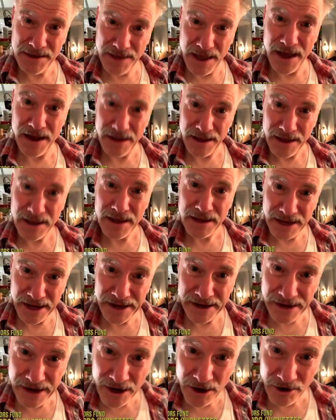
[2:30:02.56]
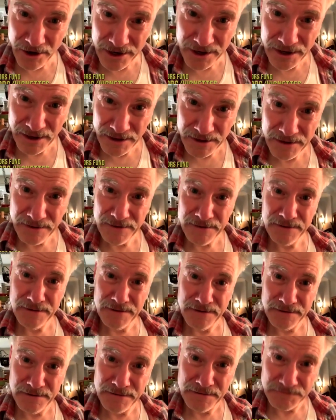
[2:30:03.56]
Yeah, King Herod
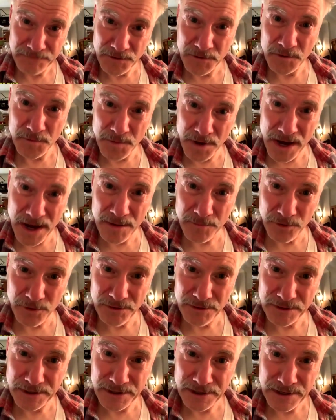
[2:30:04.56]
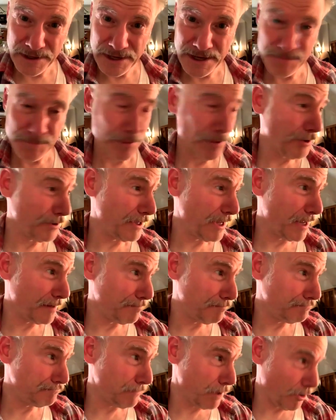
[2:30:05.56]
from the Bible. He pulled
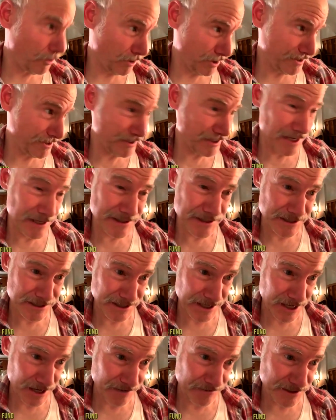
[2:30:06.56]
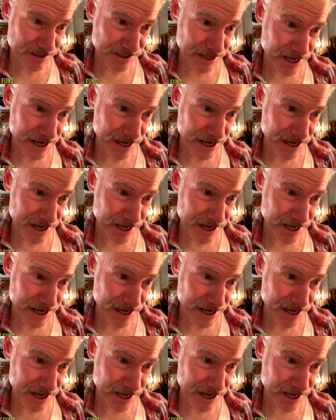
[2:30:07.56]
that bogus census out of his